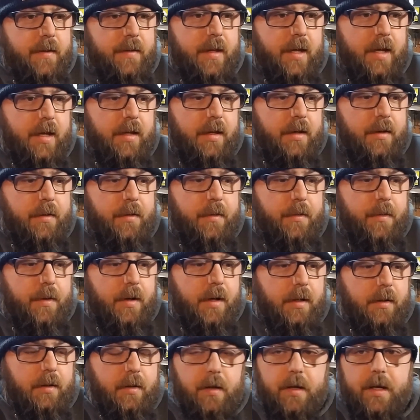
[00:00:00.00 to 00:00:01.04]
that you
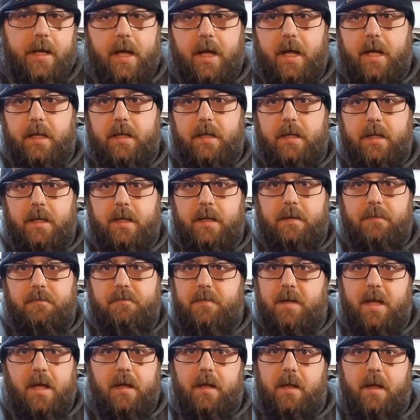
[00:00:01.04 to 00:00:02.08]
look at, that
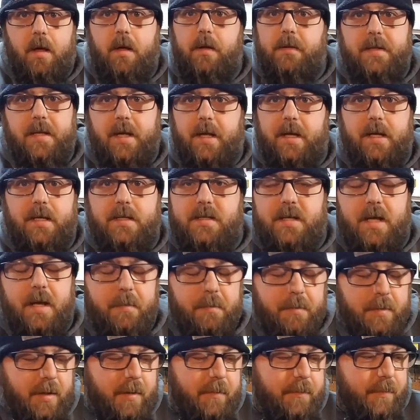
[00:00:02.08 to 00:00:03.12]
they'll all tell you
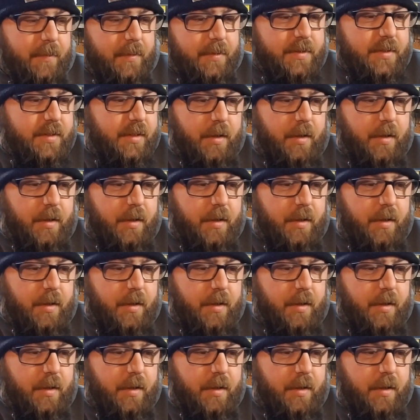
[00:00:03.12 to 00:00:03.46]
something different.